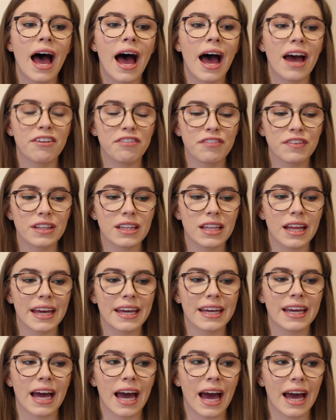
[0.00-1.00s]
I feel
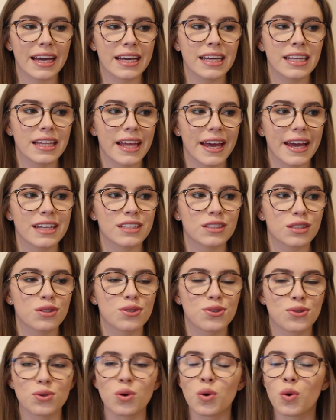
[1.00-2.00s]
like I collect
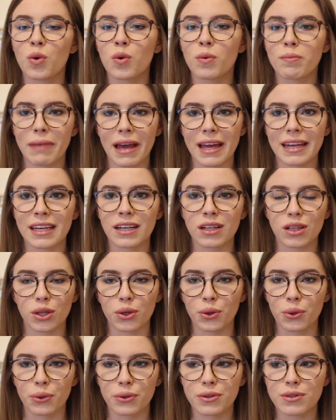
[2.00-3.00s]
so many
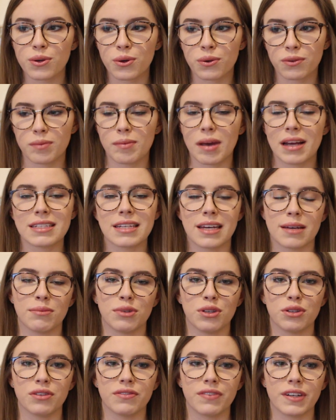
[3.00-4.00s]
clothes over my time
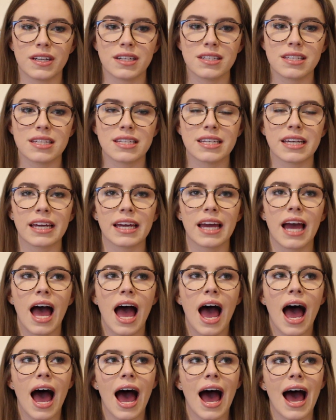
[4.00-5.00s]
at university
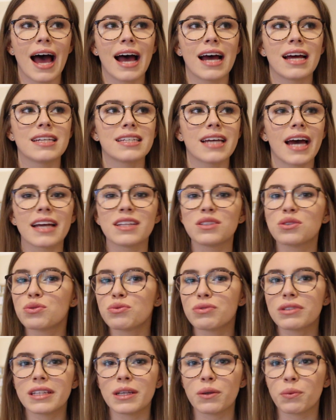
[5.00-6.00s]
and I don't
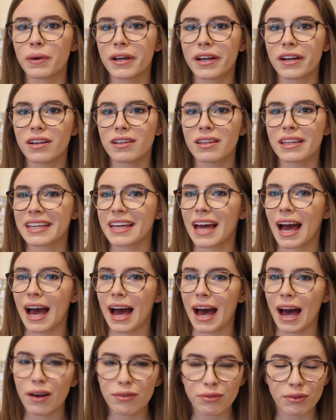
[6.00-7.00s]
really wear like
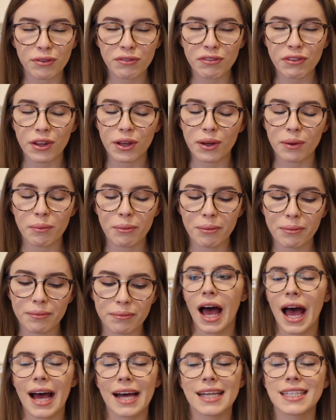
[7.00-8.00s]
half of them.
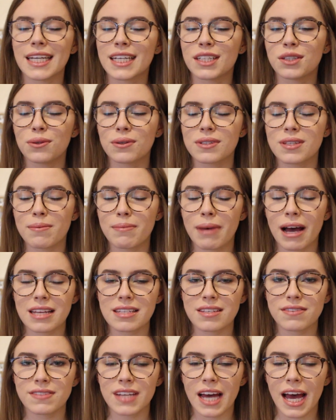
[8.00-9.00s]
And I know it's a
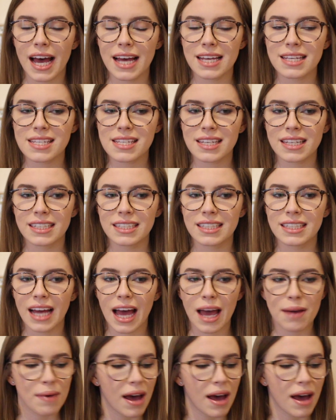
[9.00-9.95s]
massive task. I'm